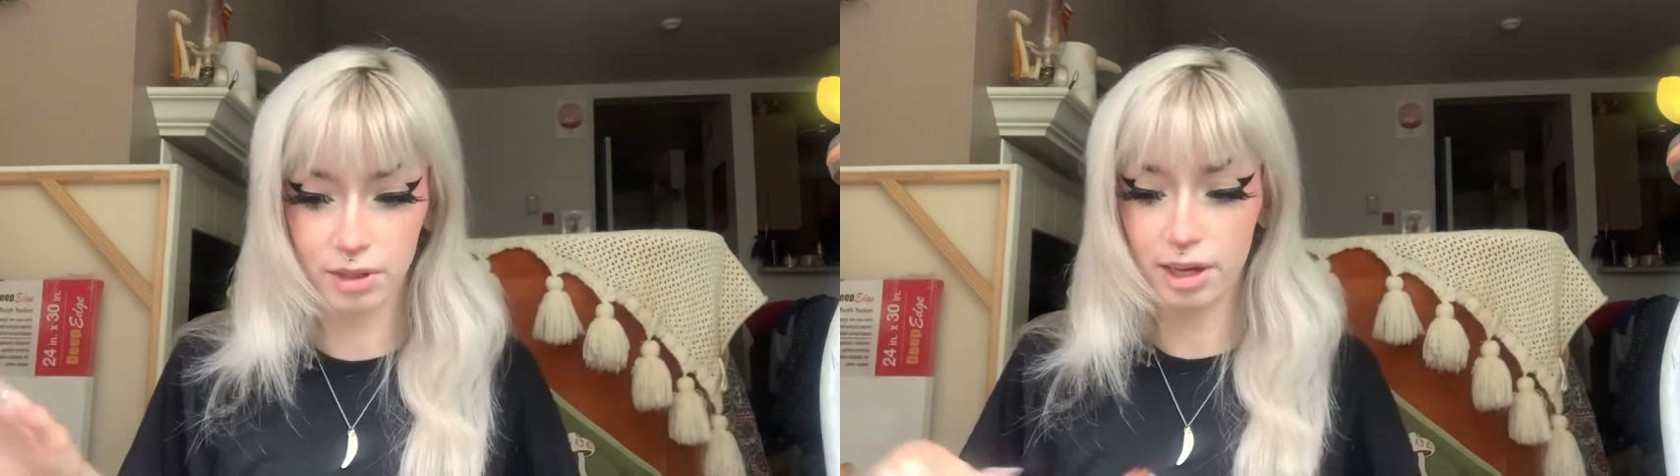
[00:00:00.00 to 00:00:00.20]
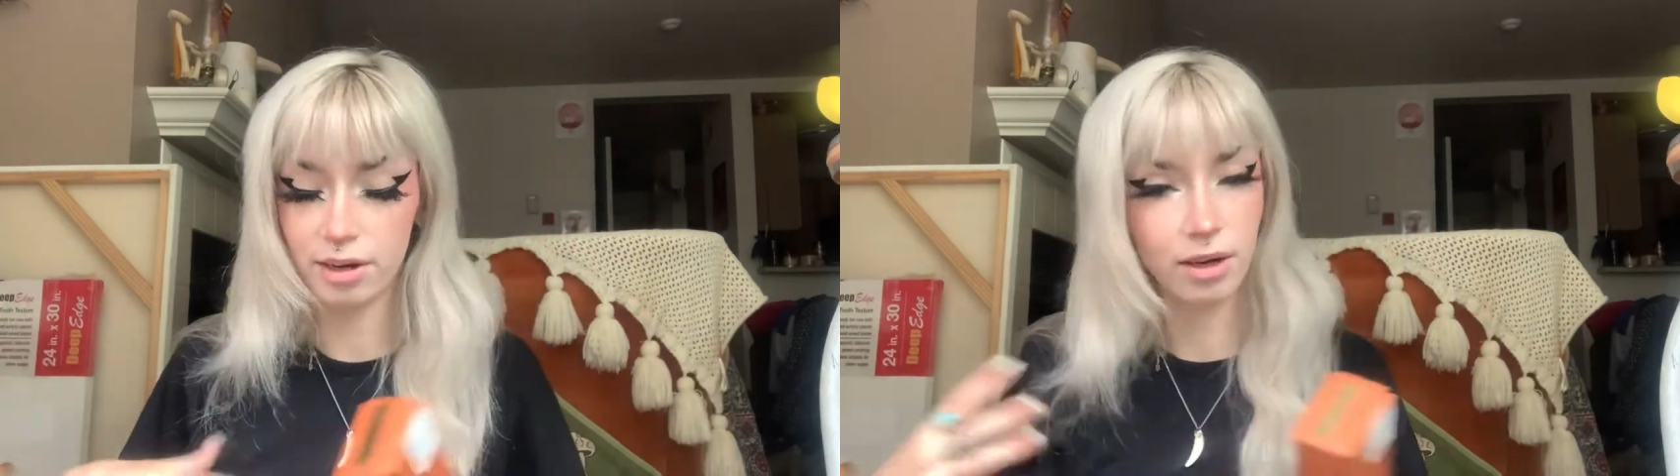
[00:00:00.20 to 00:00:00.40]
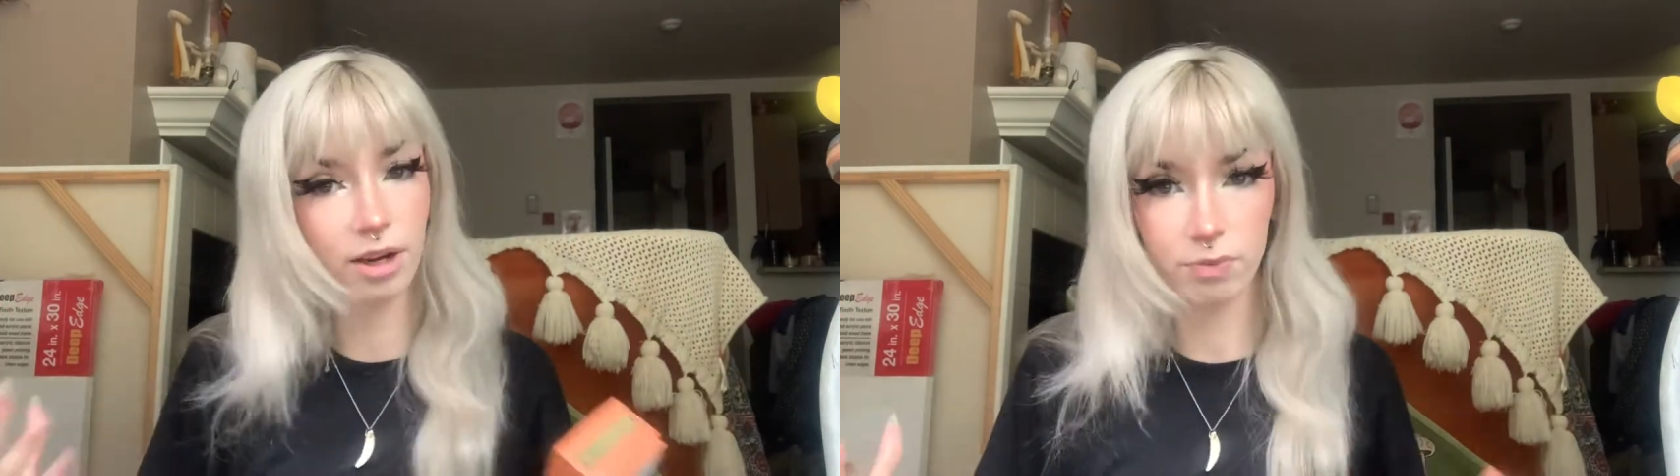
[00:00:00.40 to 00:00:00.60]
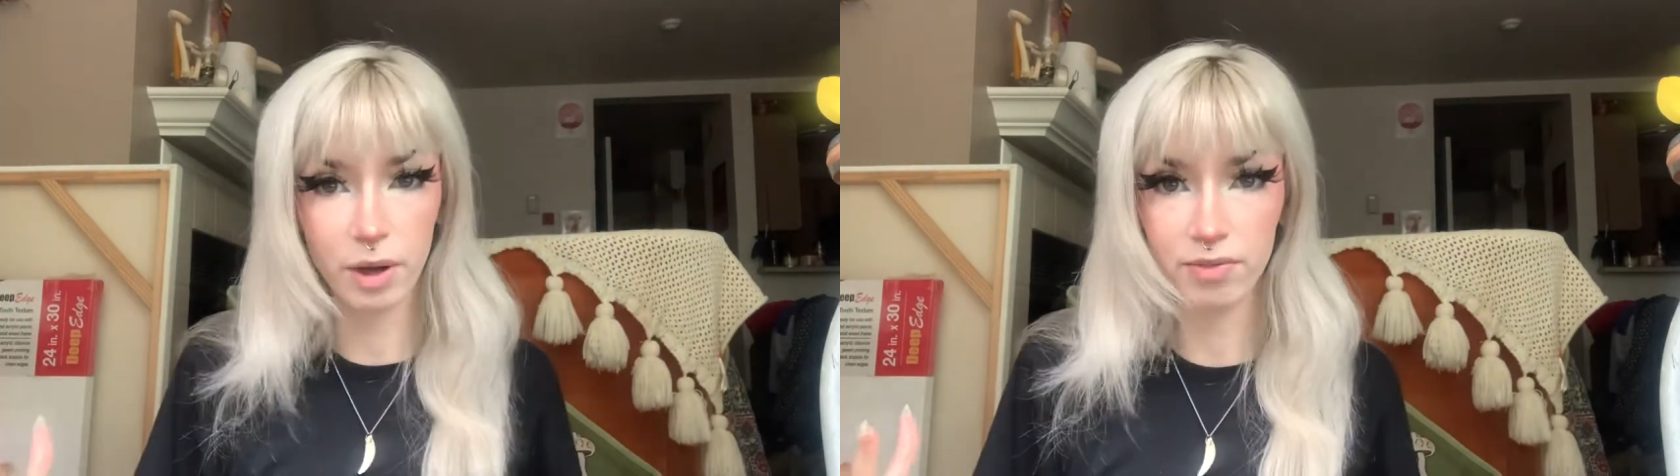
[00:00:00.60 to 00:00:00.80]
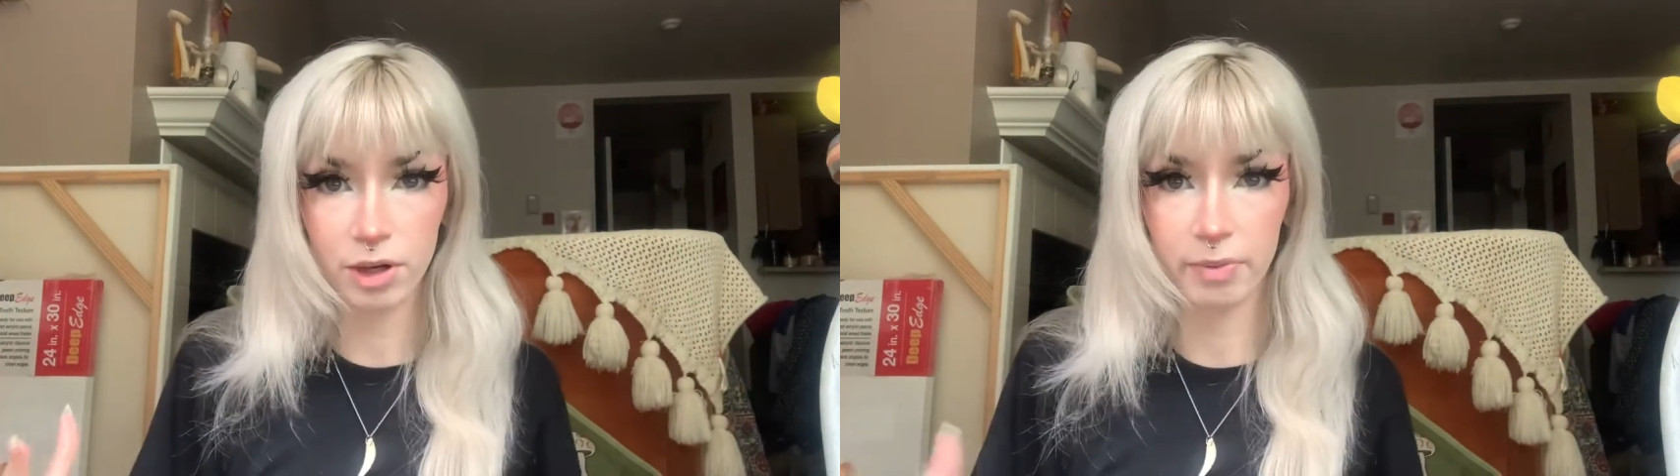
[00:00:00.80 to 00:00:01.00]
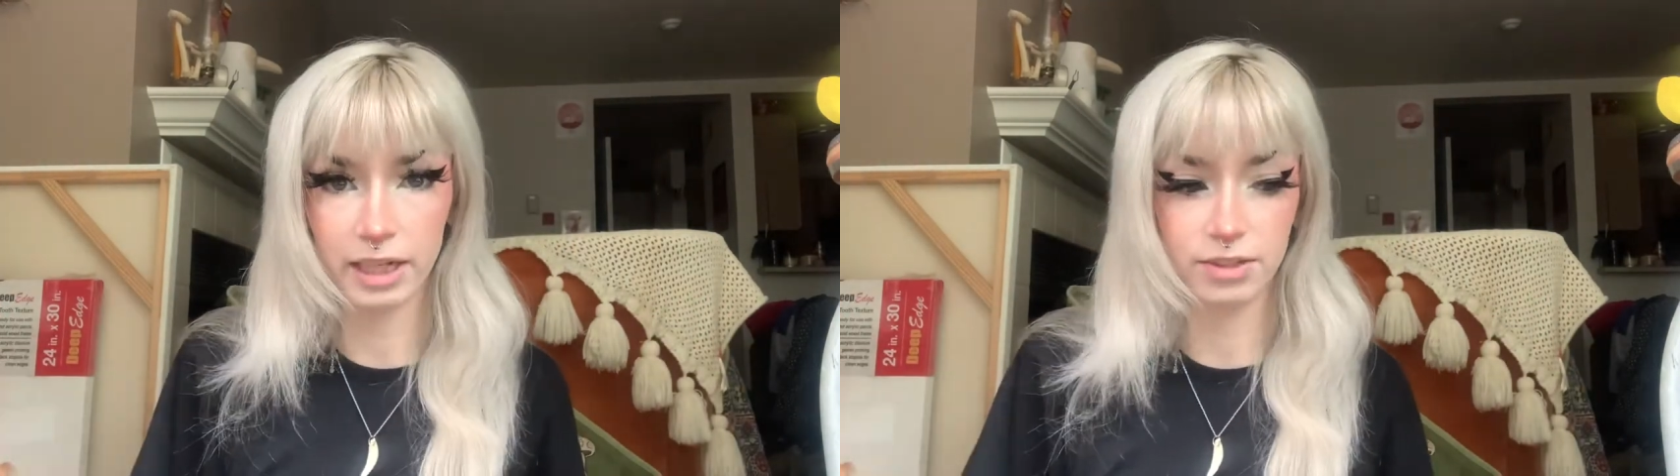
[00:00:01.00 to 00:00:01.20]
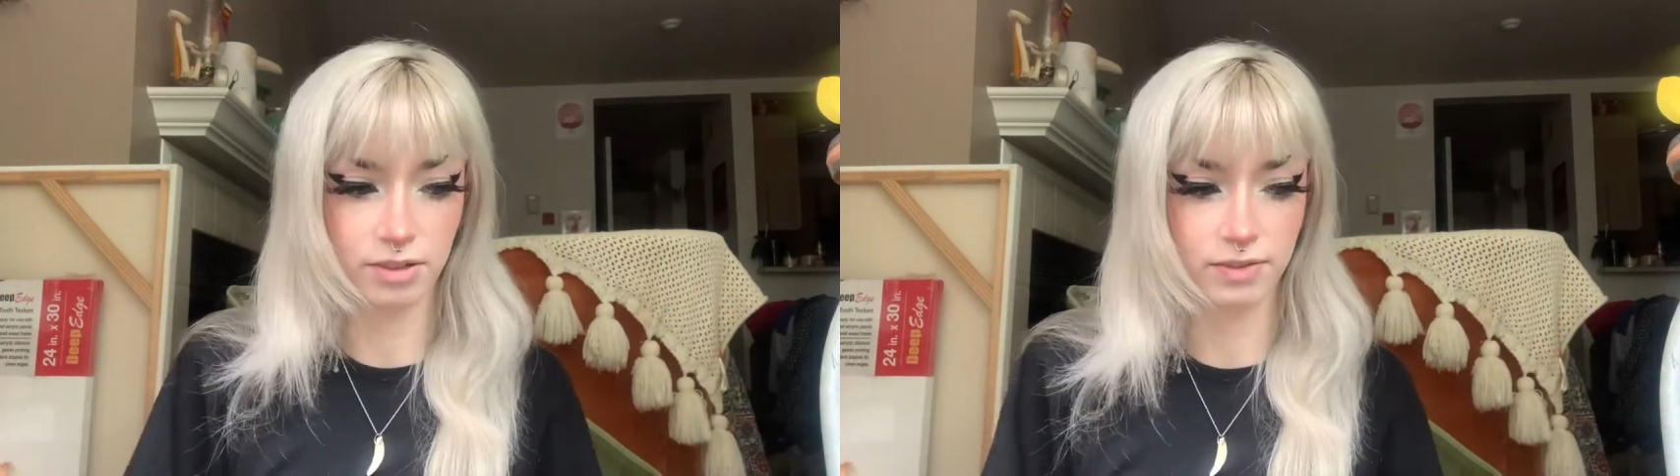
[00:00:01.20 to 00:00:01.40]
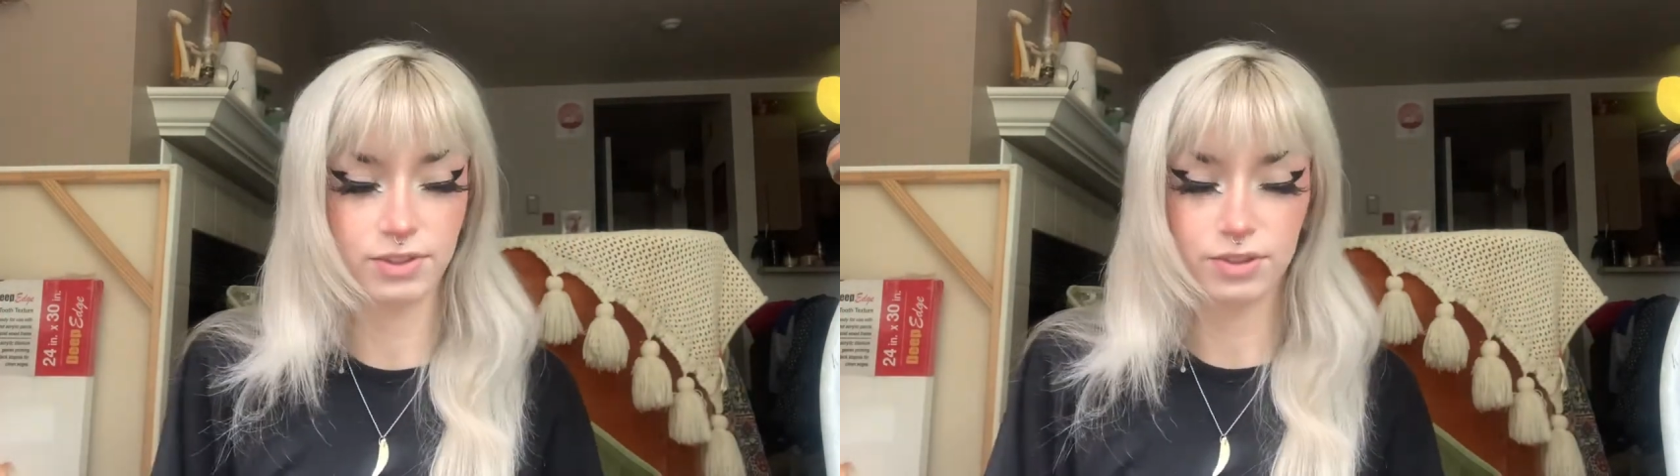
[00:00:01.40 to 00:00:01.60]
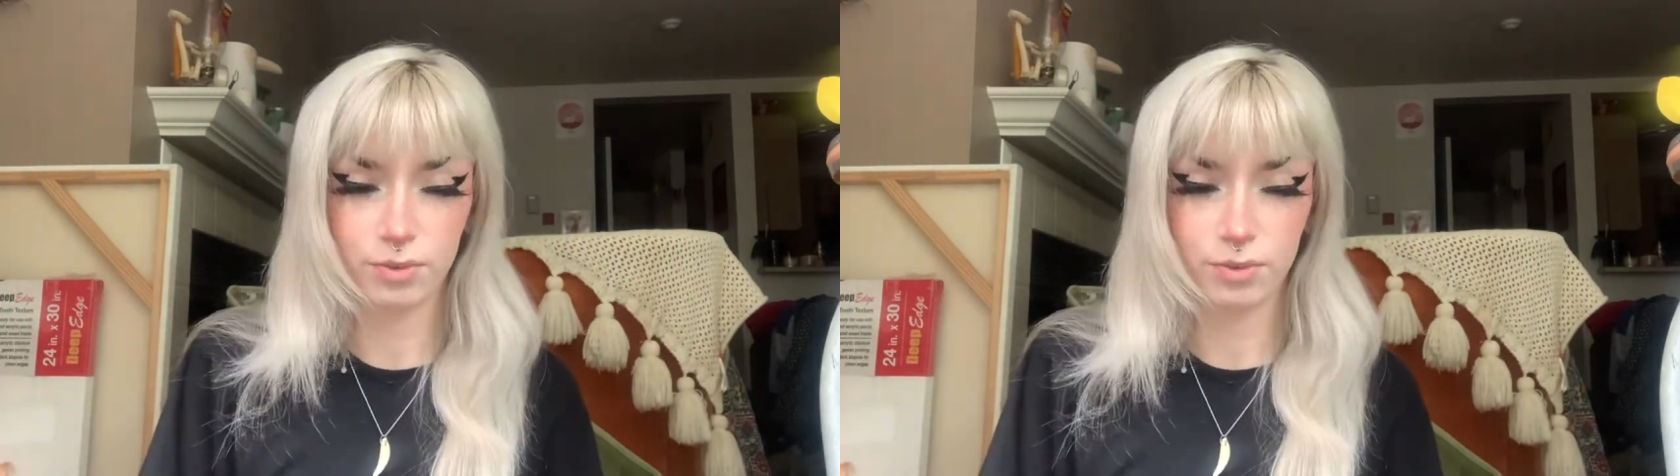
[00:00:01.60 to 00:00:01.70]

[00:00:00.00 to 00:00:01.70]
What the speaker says: And if we ever go back to Universal,